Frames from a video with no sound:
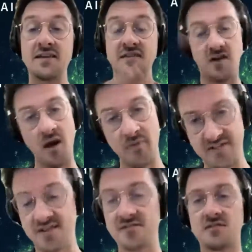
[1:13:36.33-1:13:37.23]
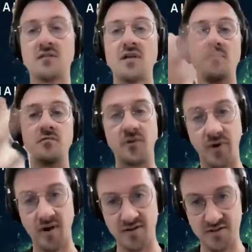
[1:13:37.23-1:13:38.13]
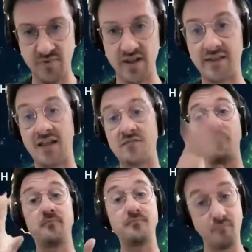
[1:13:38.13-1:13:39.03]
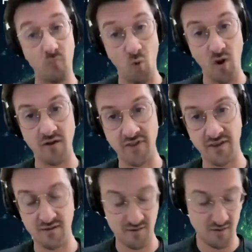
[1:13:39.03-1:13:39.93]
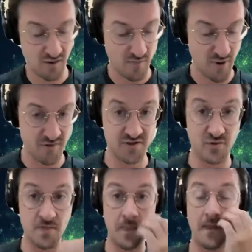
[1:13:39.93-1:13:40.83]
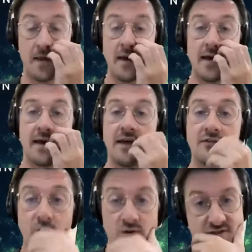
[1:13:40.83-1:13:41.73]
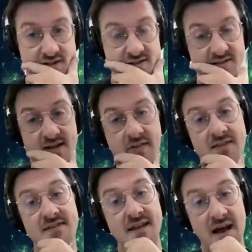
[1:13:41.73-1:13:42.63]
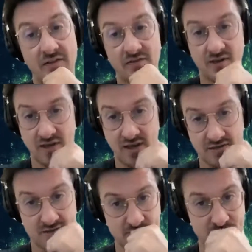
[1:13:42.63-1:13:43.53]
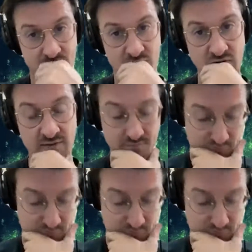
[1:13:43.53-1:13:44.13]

It's a complex thing with a lot of moving parts, but like that's one of the components to it. In Thorchain's design, that's not the case, right?